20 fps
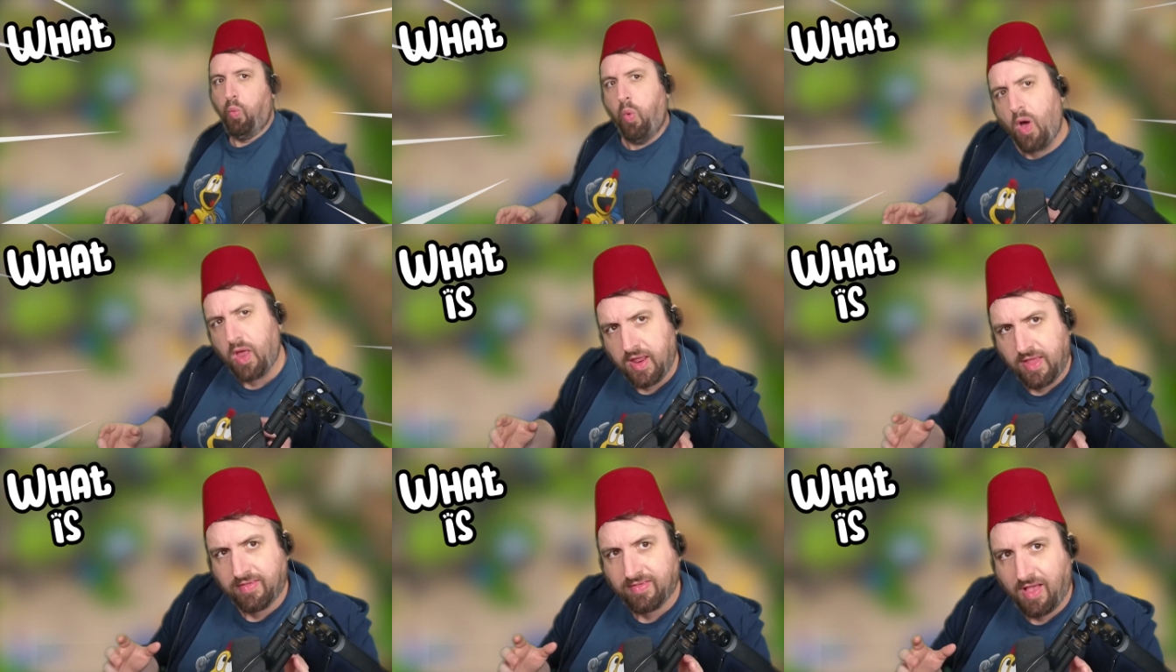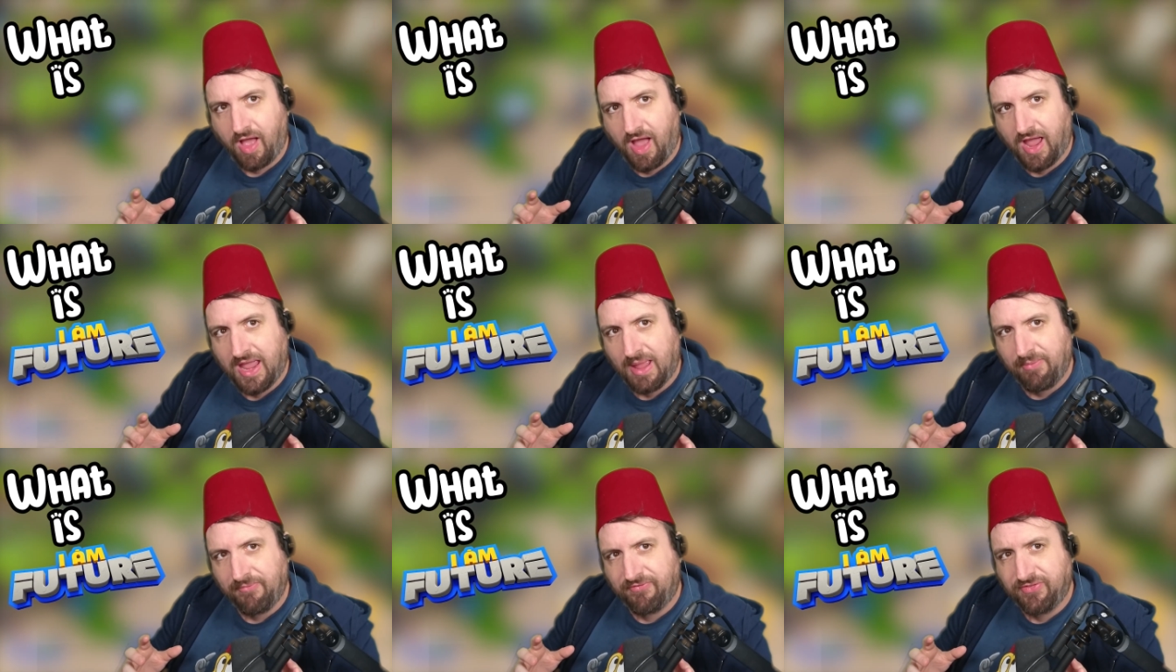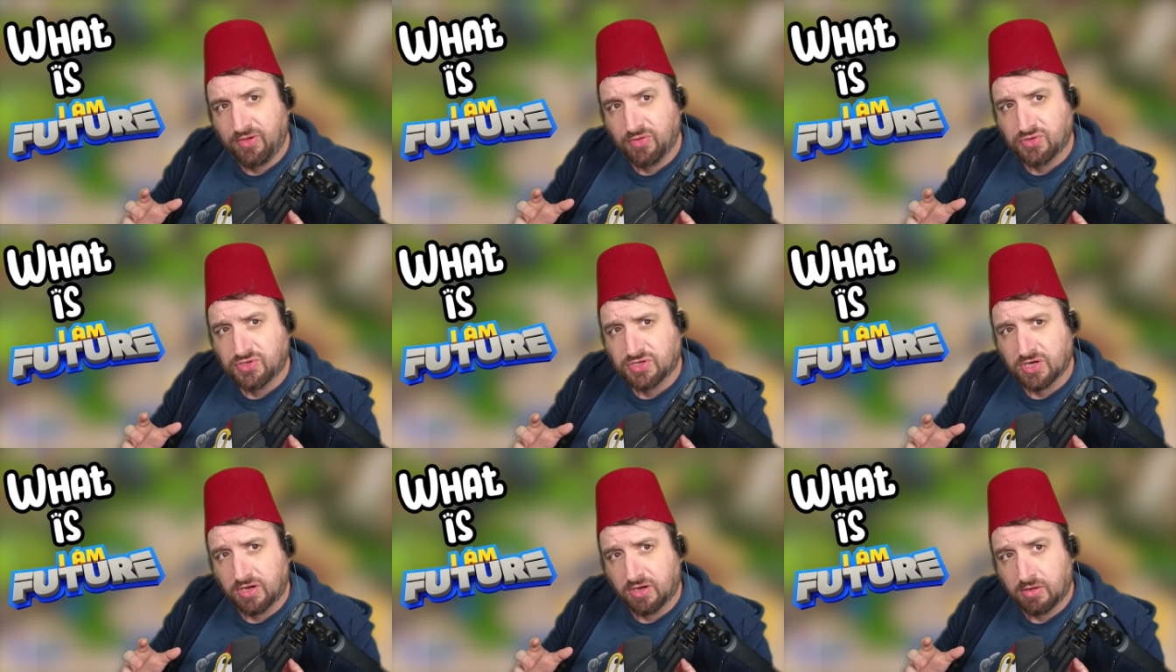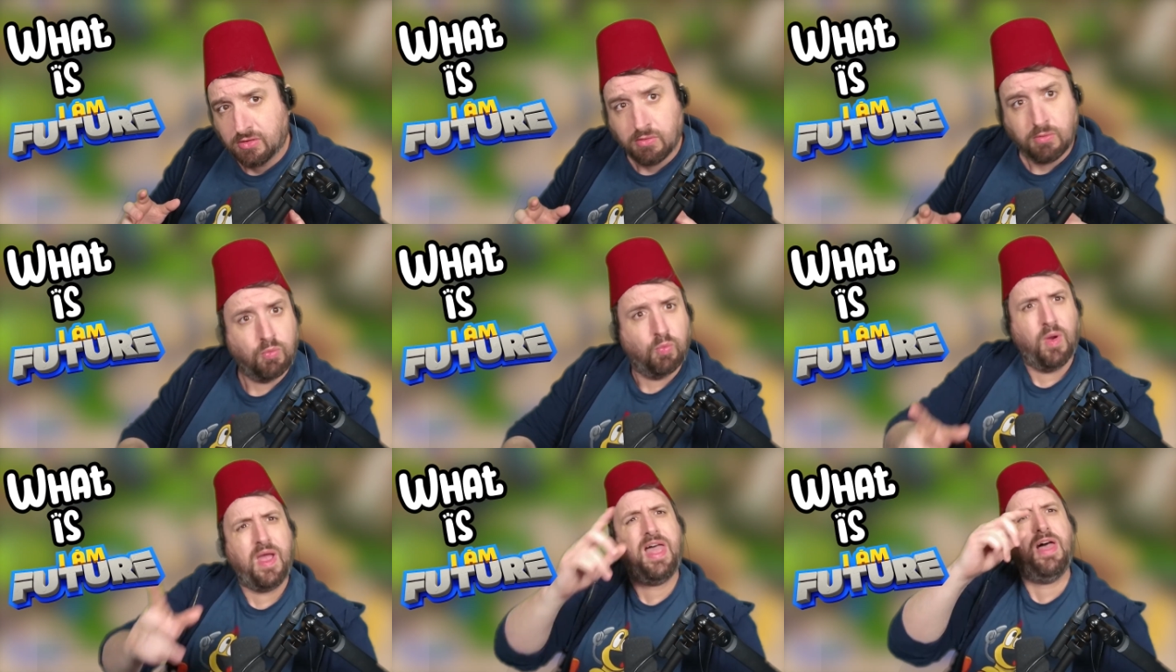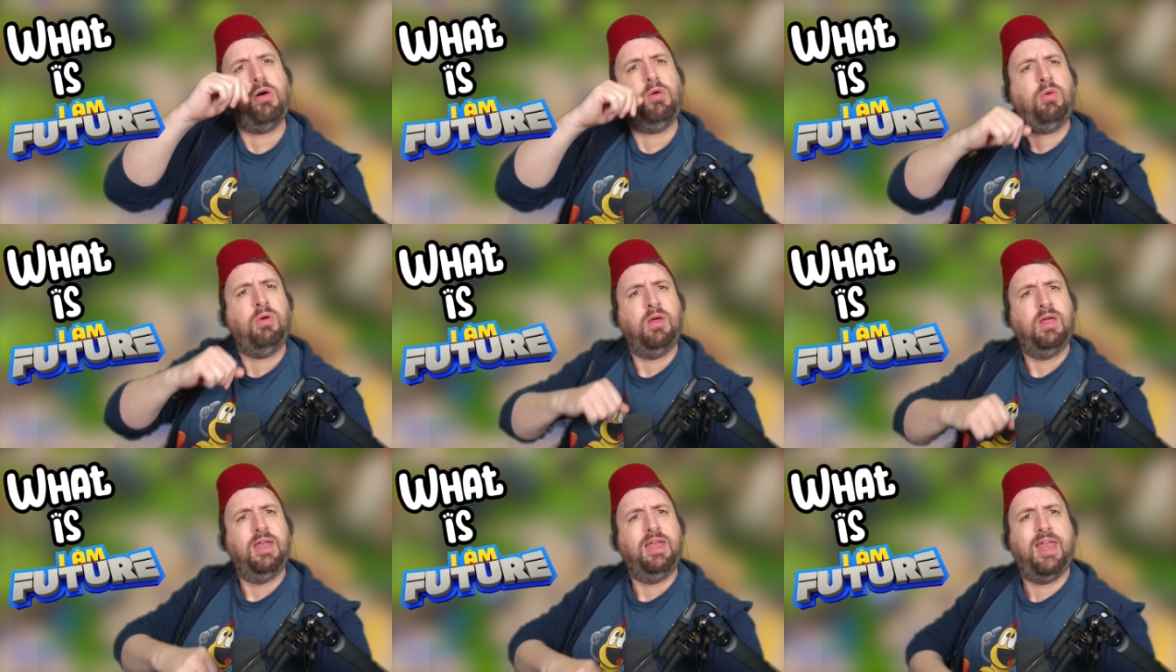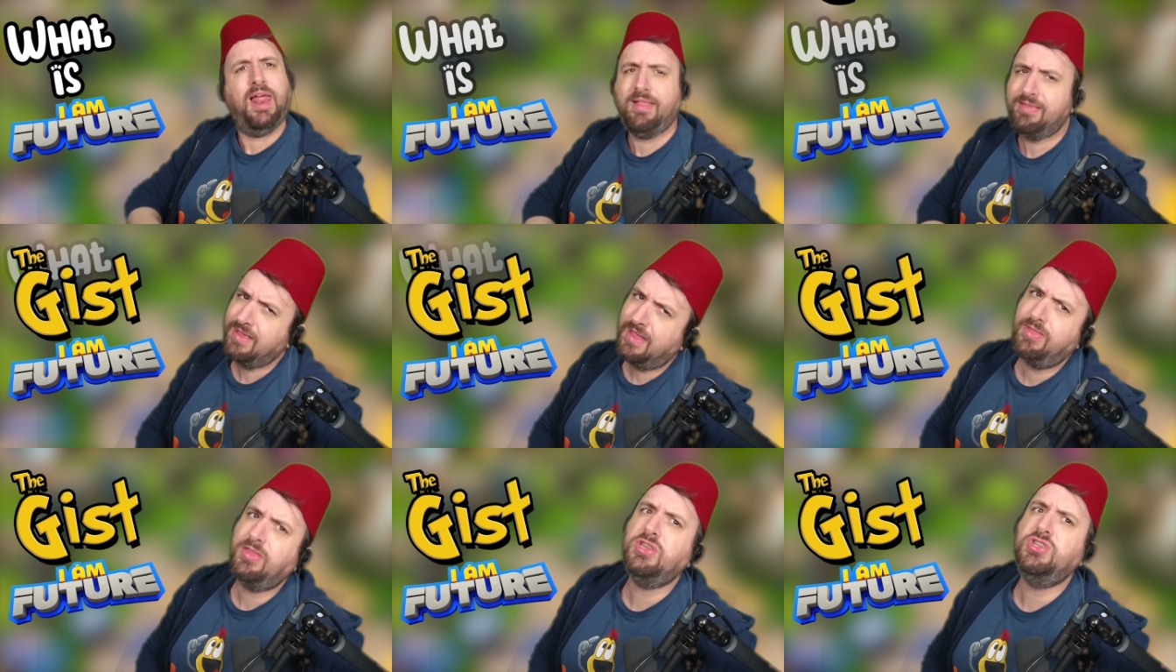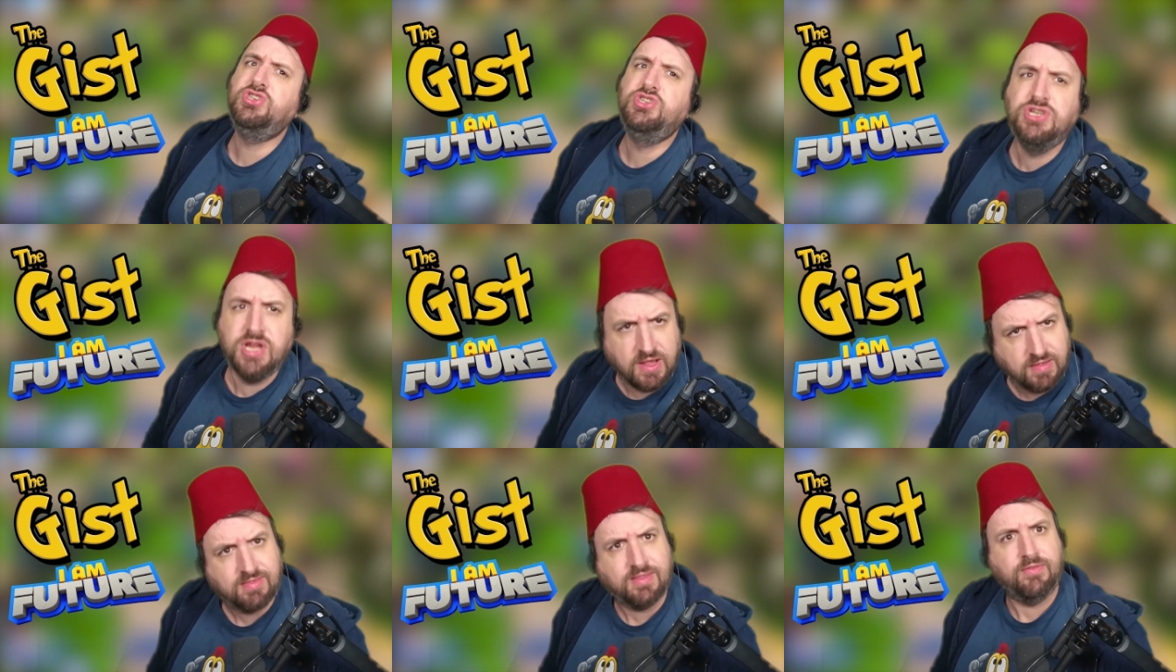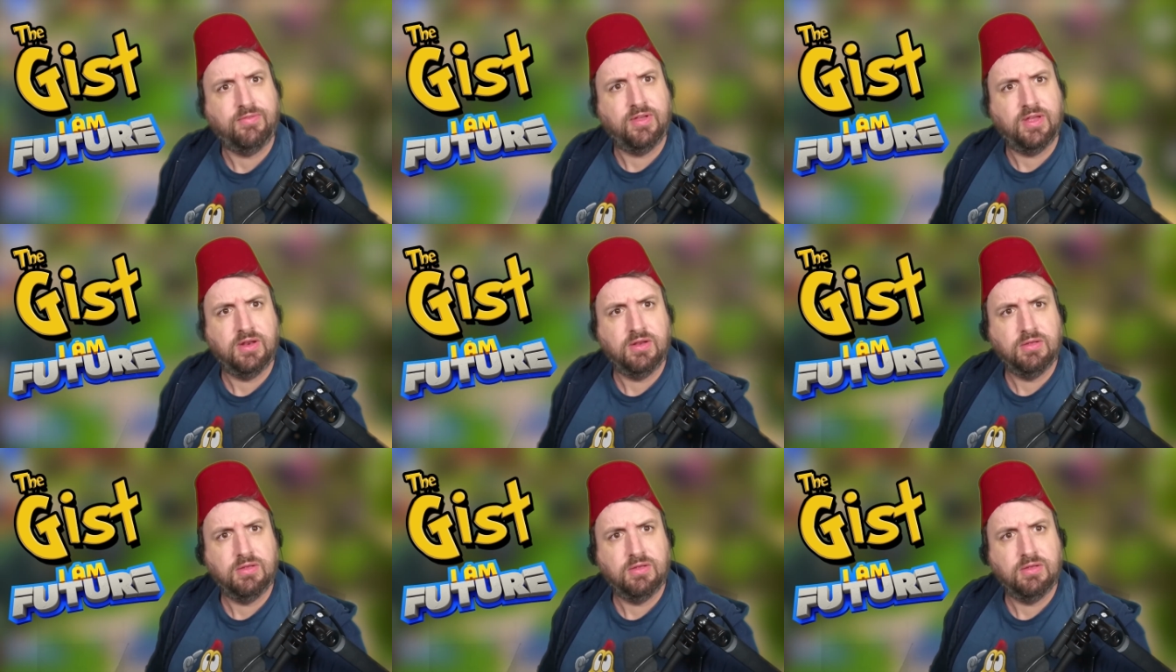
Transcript: What is I Am Future? Well, let's get the gist of it.